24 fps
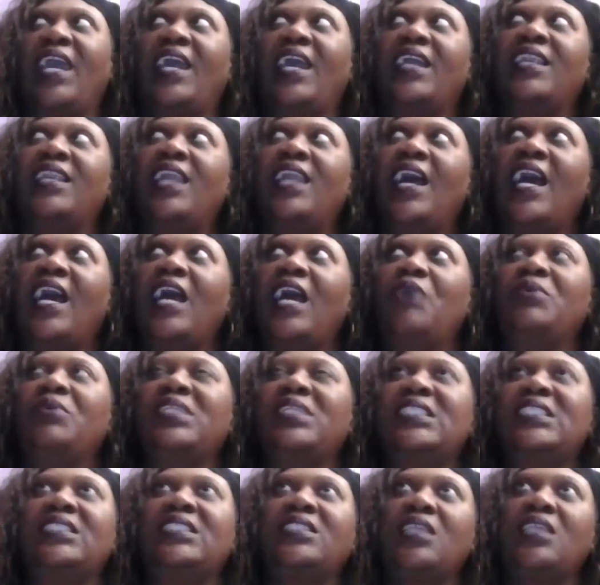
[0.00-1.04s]
And I would
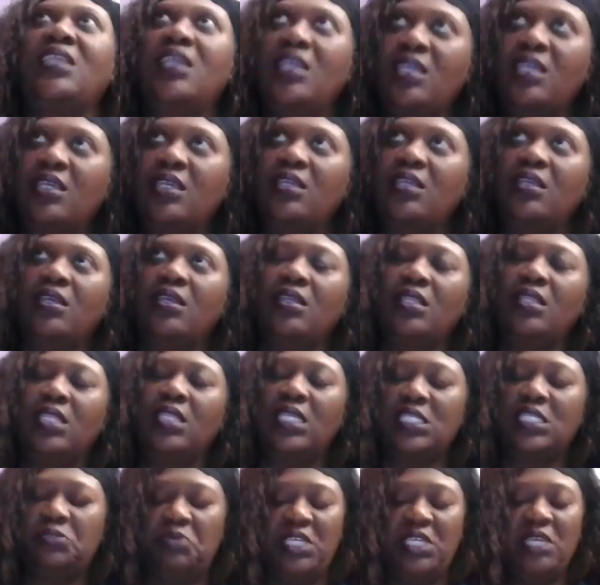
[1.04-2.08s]
see
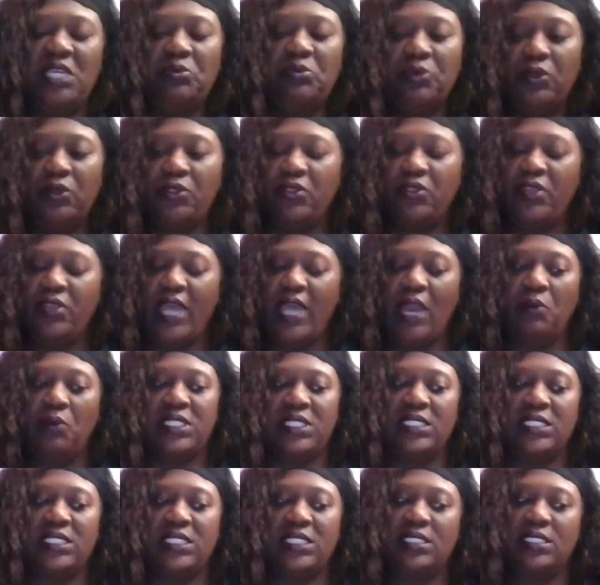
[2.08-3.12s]
these people that
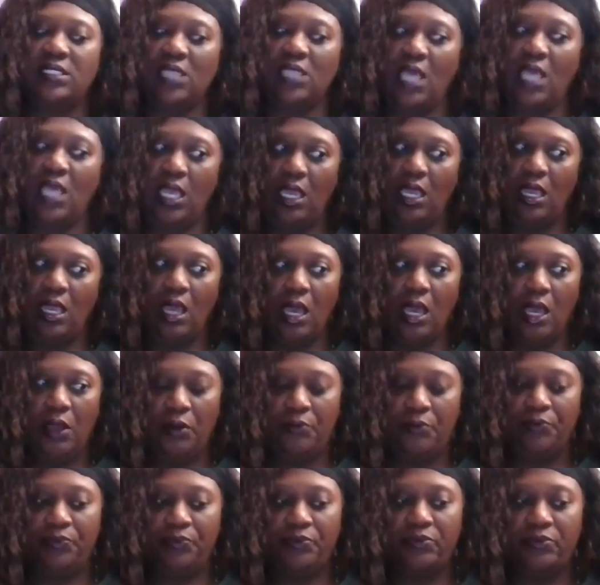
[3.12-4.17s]
would say,
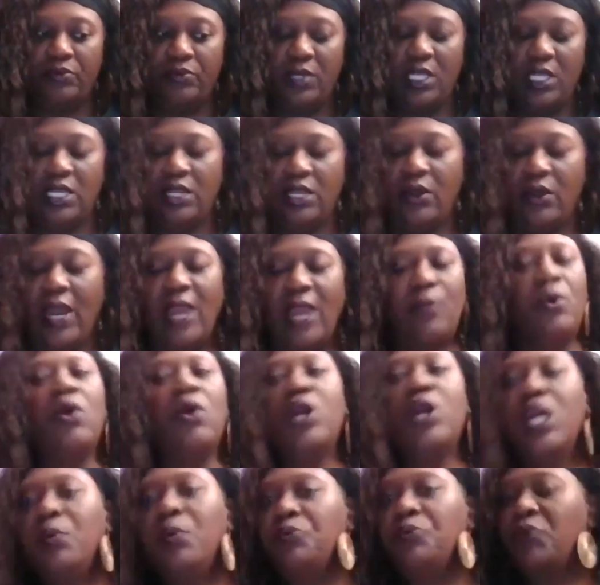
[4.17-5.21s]
I
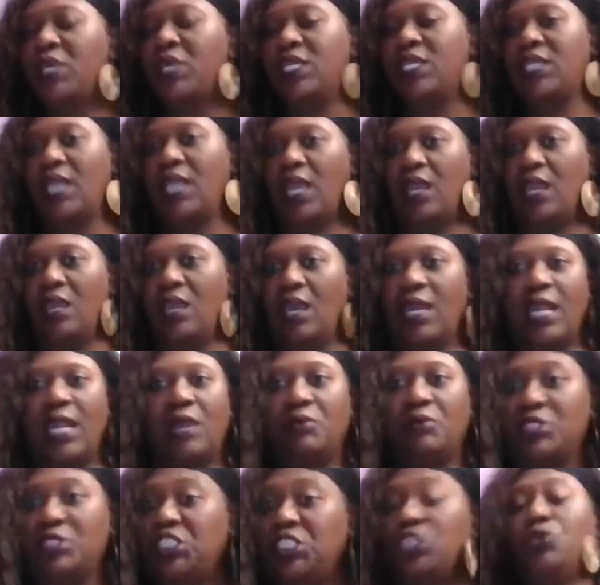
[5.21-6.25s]
woke up one day and I
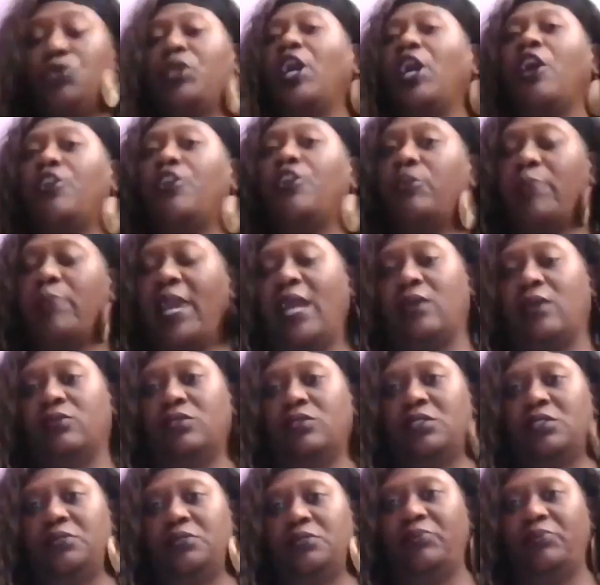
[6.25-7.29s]
was 300
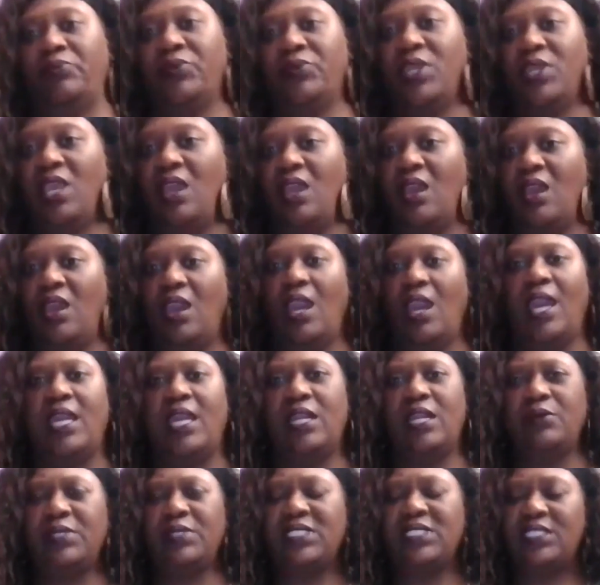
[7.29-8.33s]
pounds. And
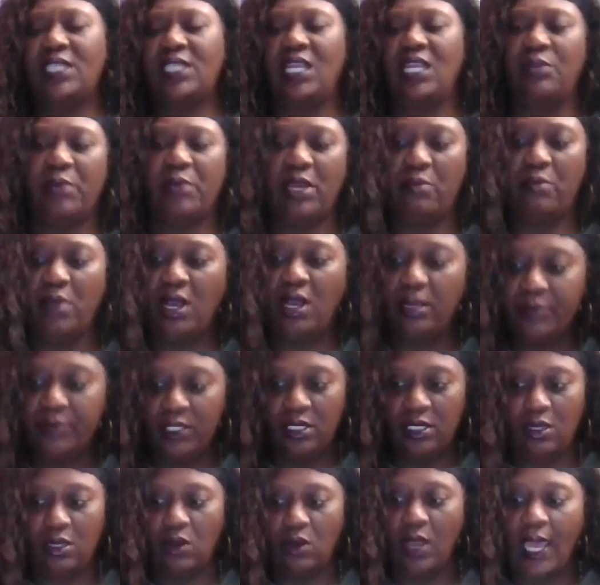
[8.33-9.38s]
I would say to my mom,
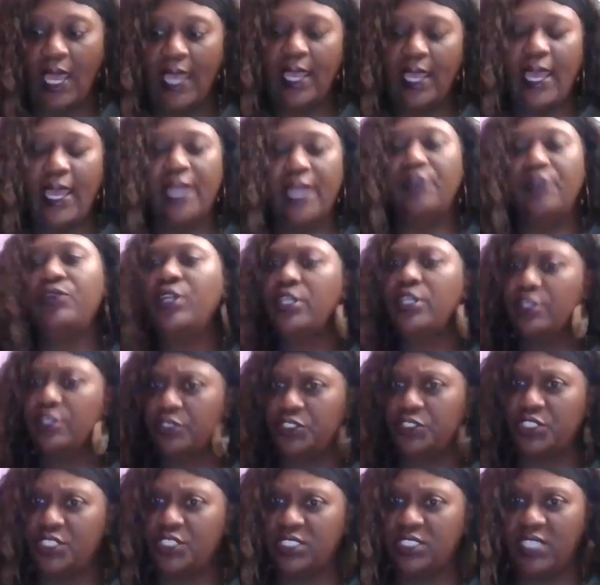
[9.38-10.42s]
I don't
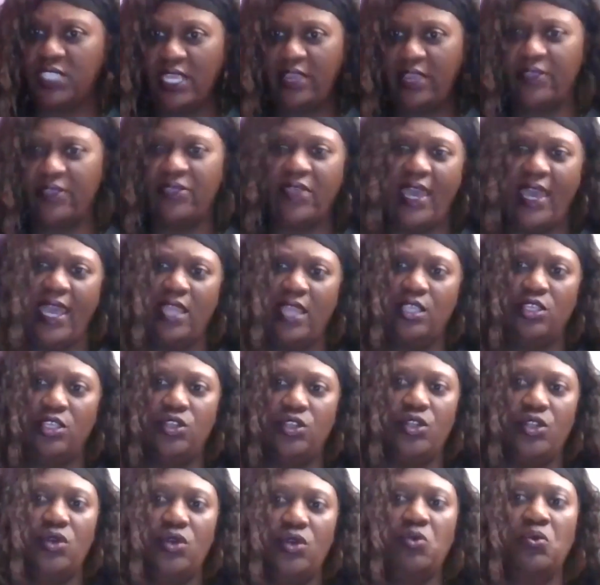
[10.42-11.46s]
understand that. You
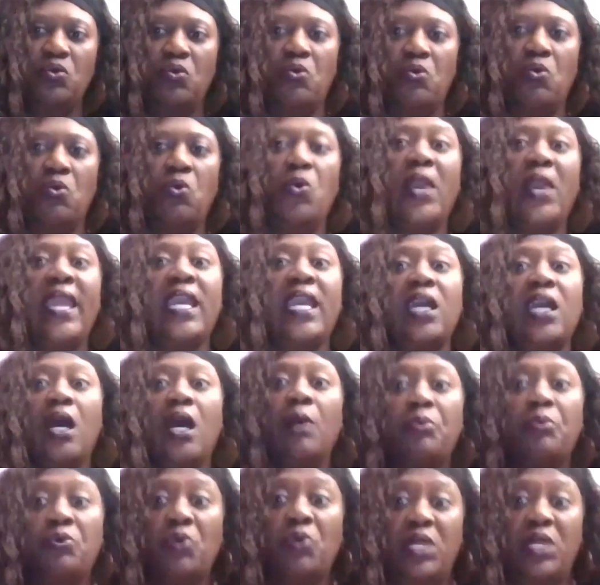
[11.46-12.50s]
don't wake
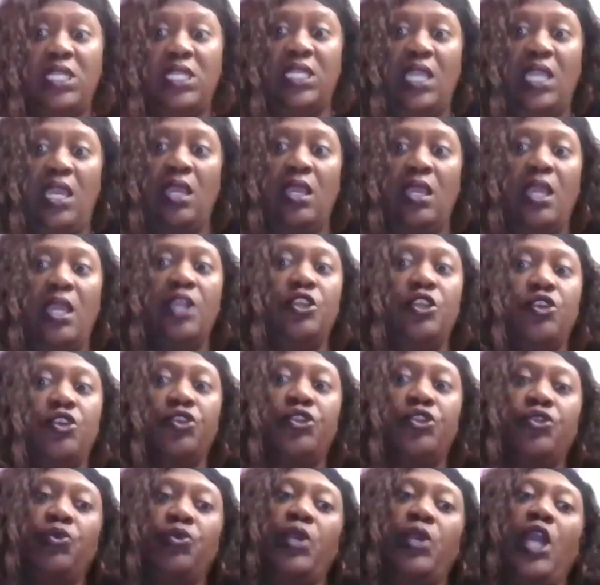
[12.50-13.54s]
up one day and you're
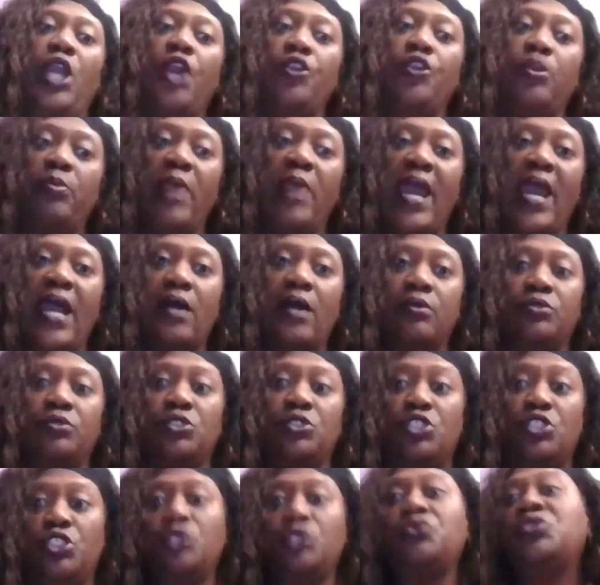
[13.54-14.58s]
300 pounds.
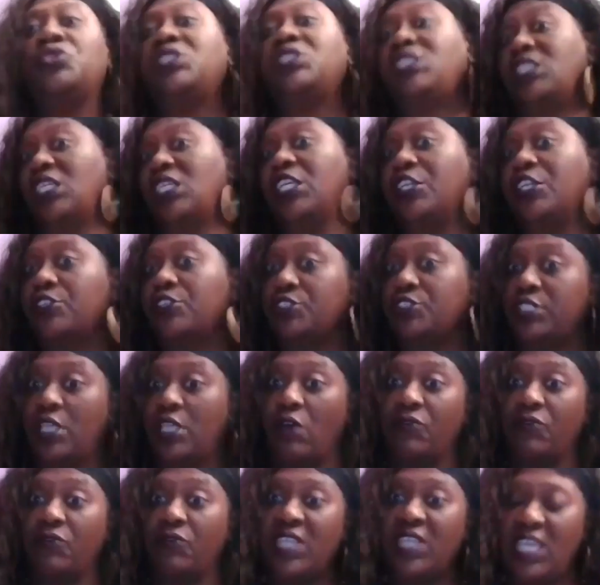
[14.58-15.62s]
You see
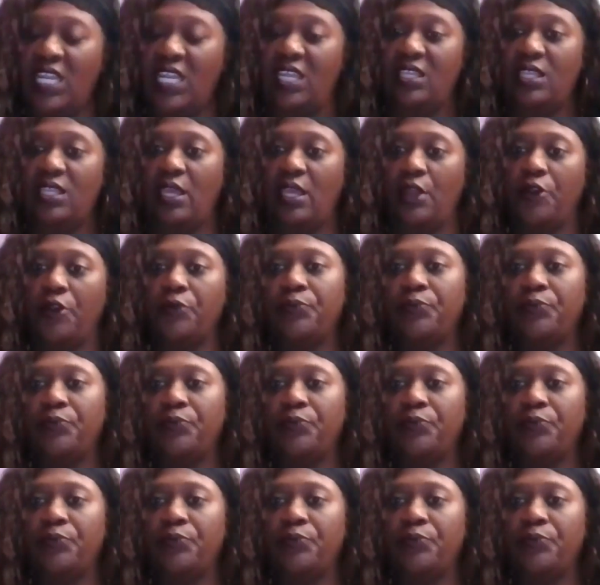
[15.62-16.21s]
yourself getting there.